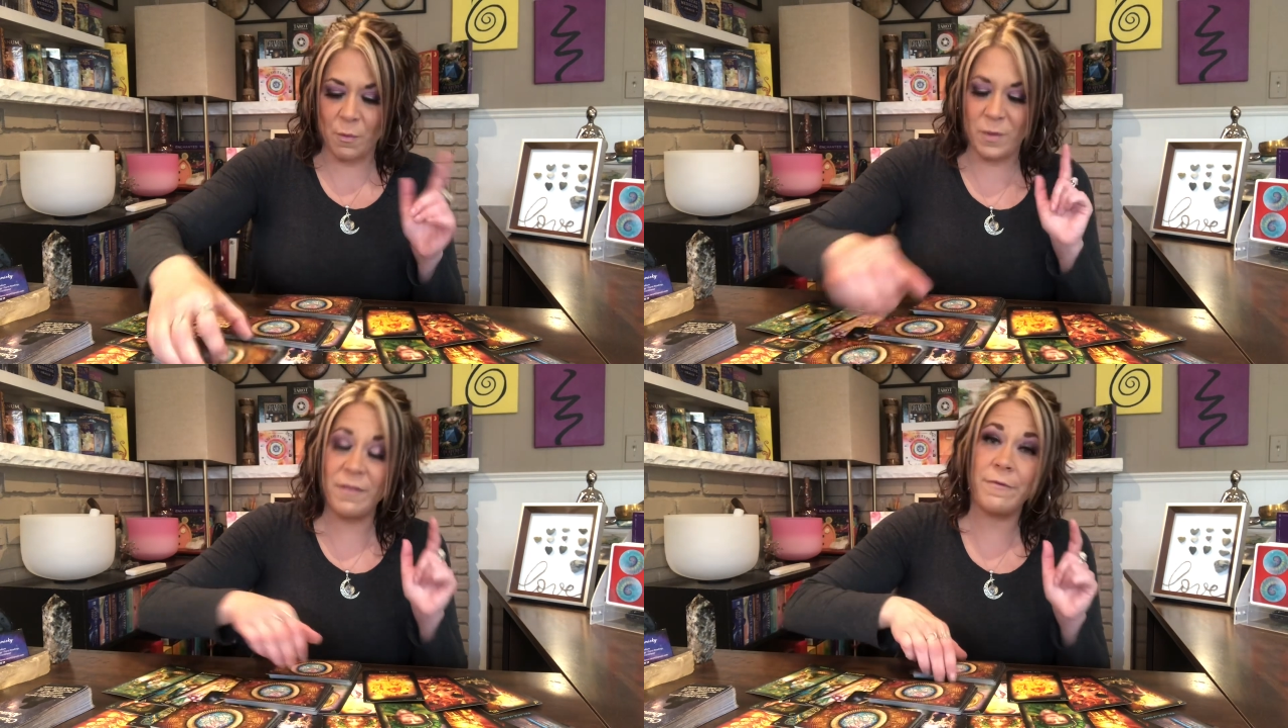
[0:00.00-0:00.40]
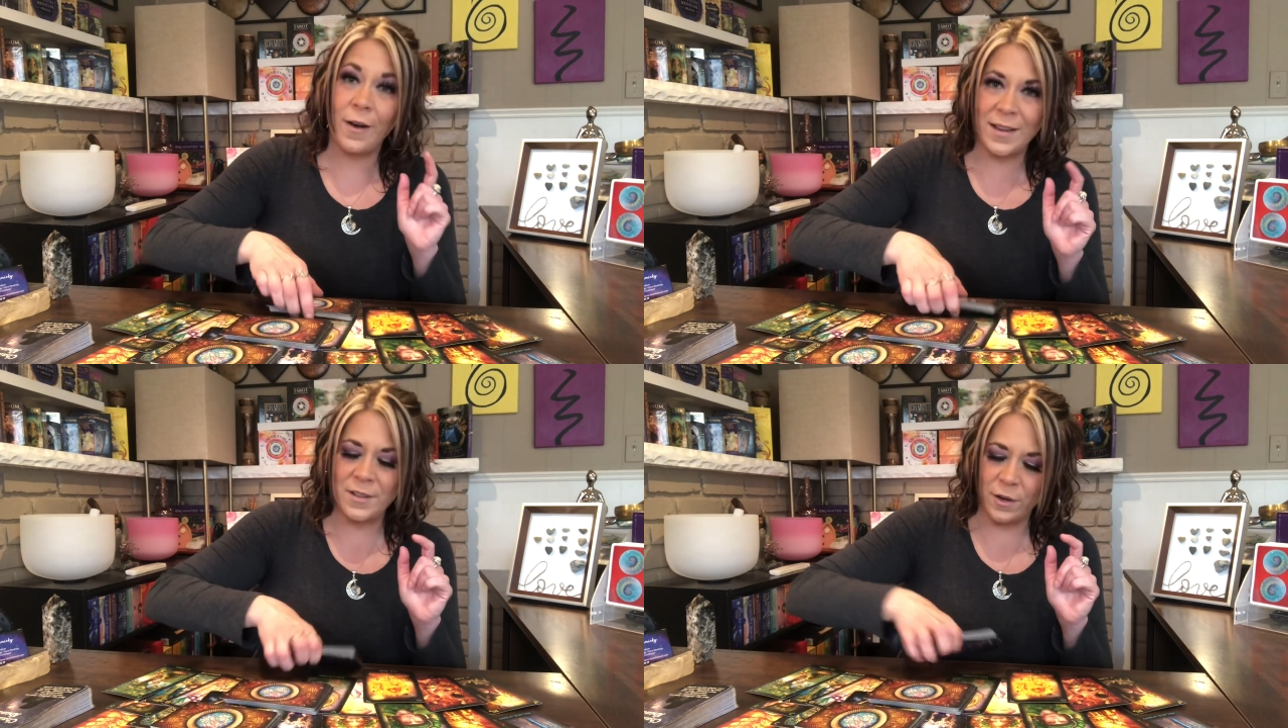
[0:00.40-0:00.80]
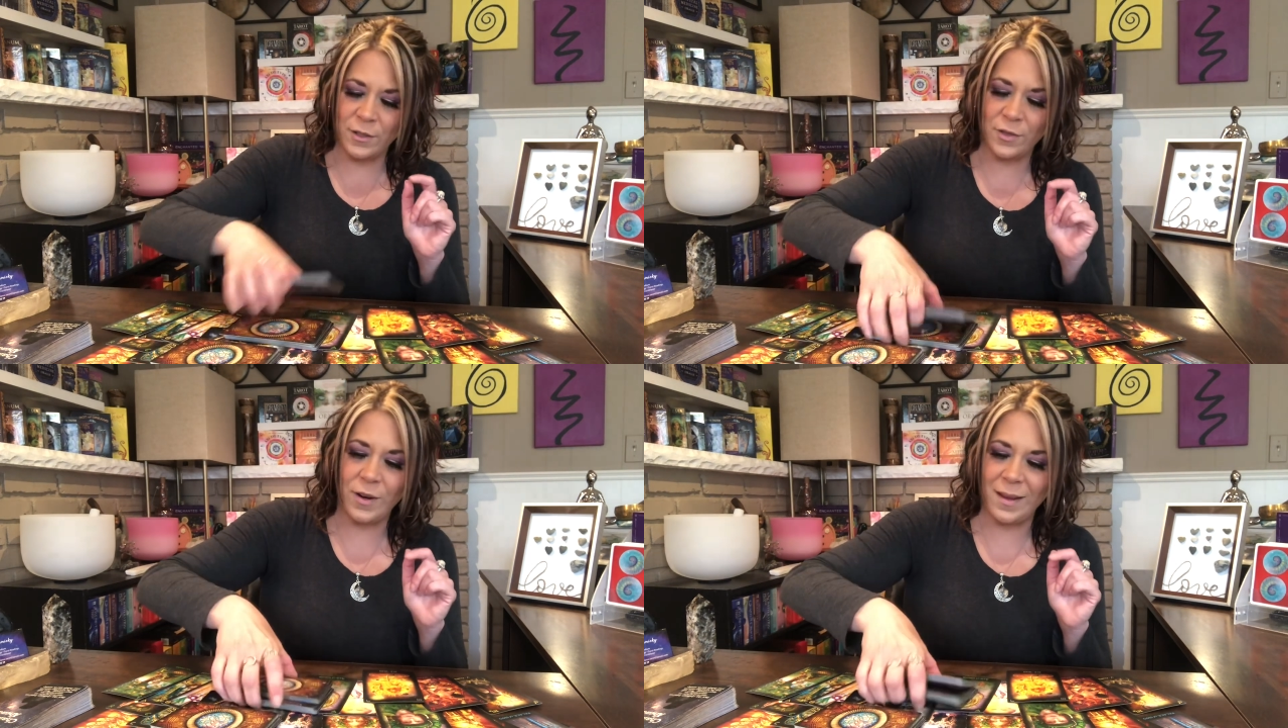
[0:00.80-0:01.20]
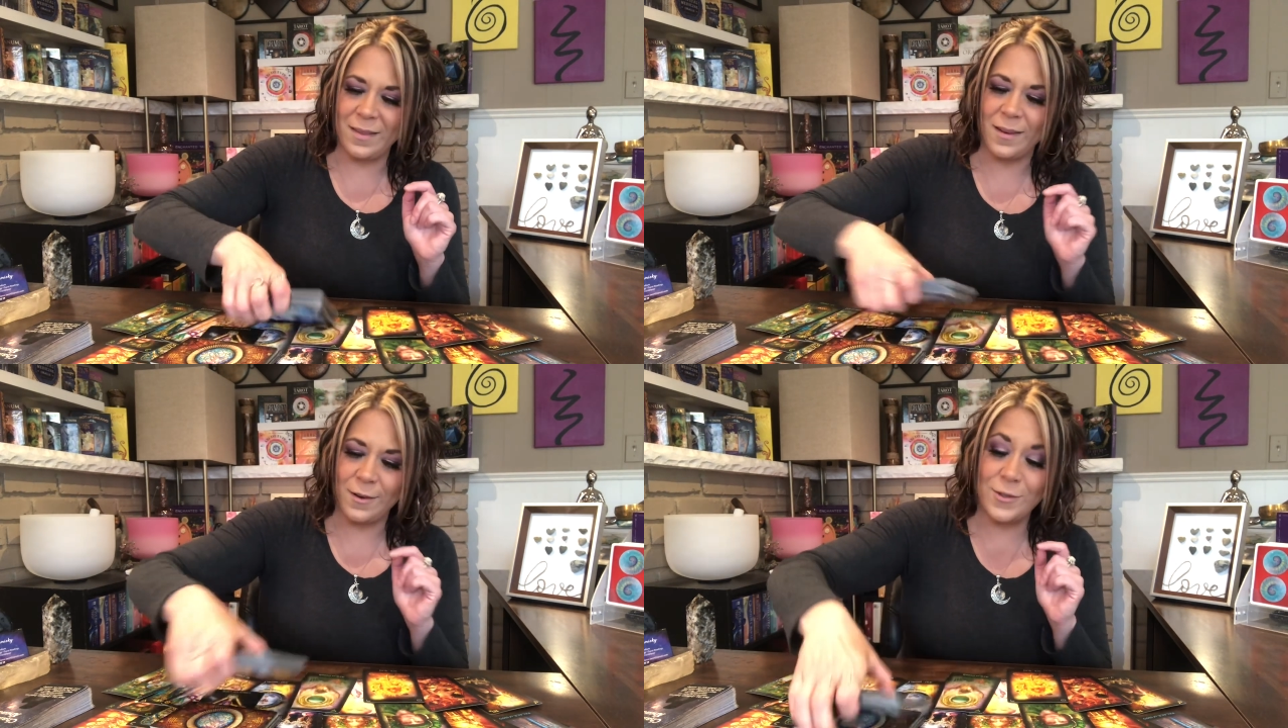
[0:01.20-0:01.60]
we find our strength
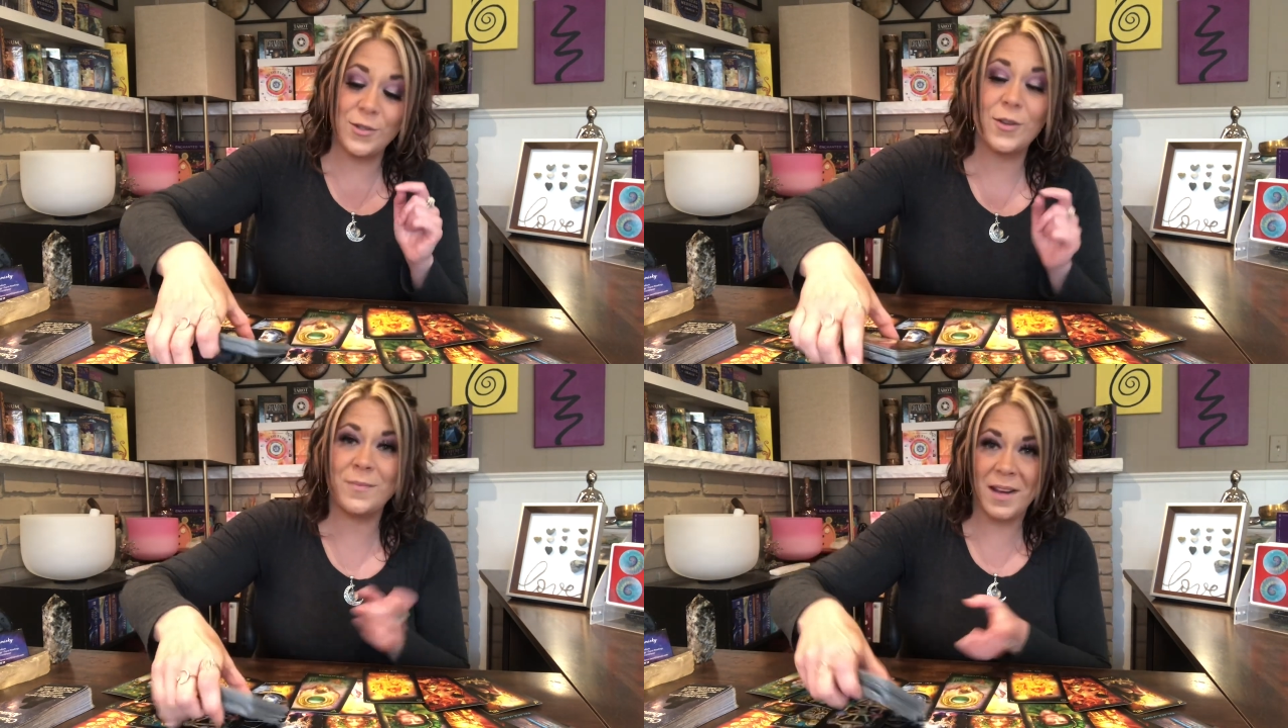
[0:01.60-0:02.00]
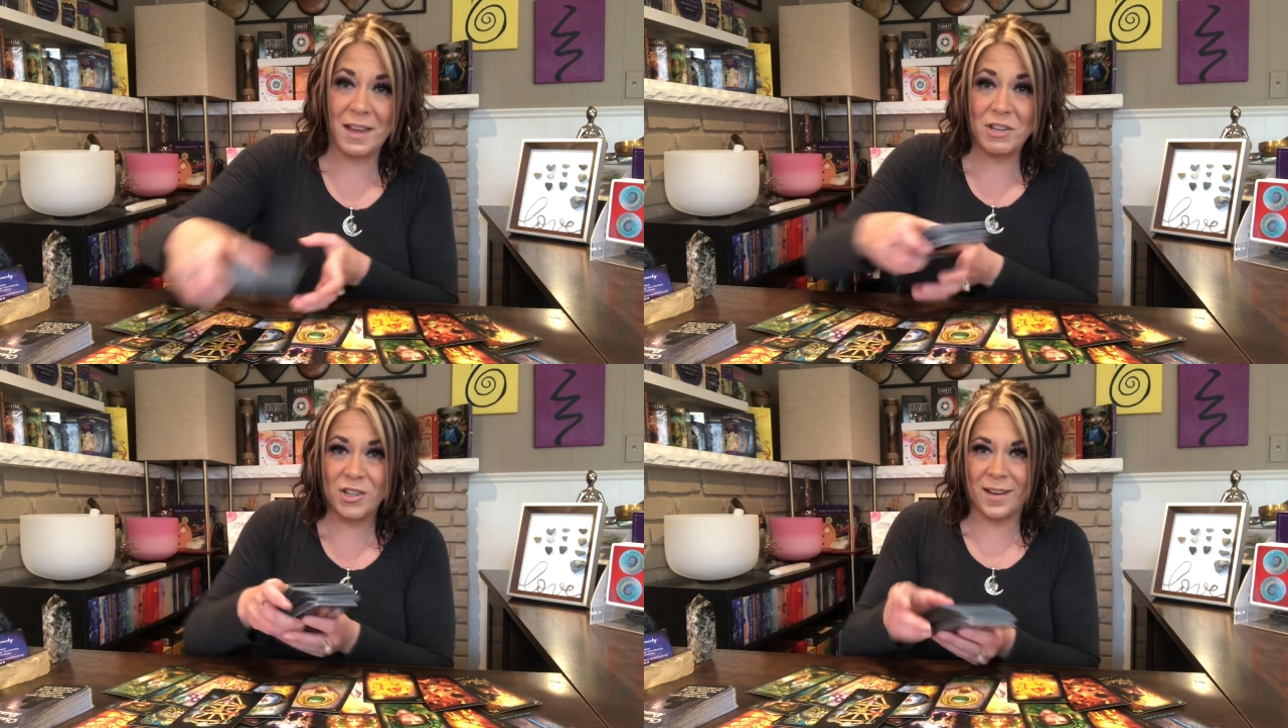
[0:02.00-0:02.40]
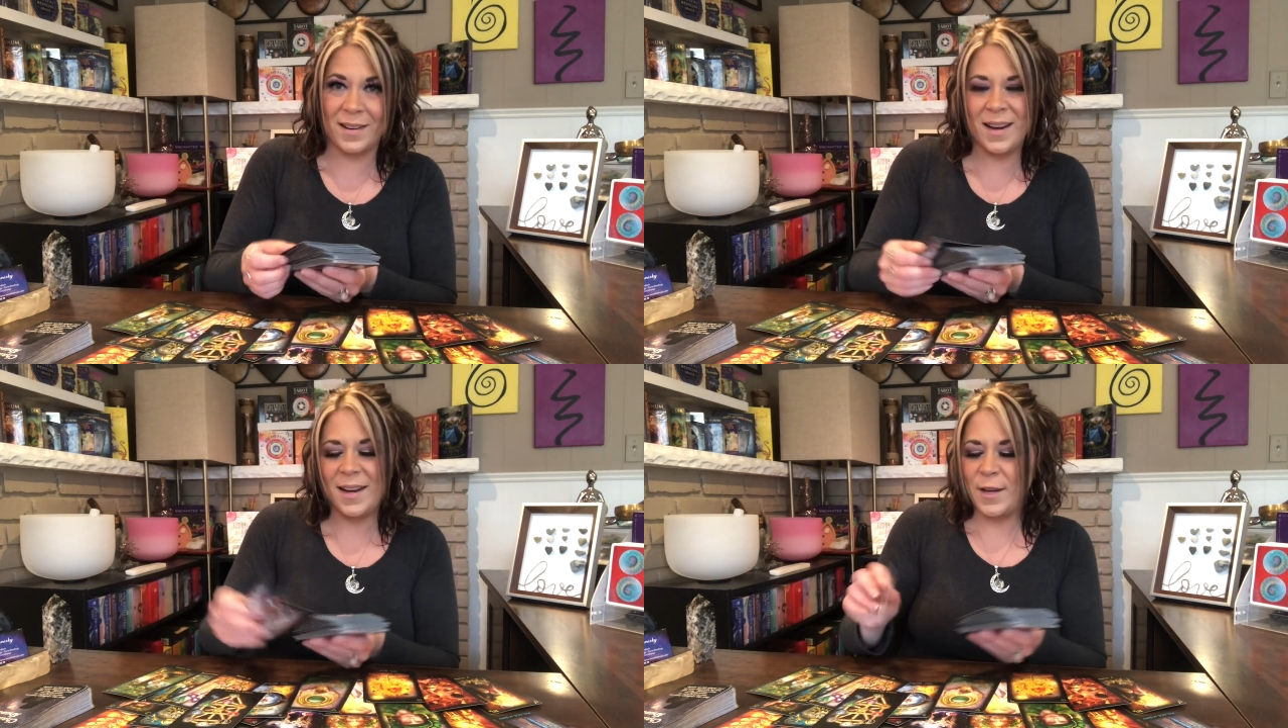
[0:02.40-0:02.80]
and our determination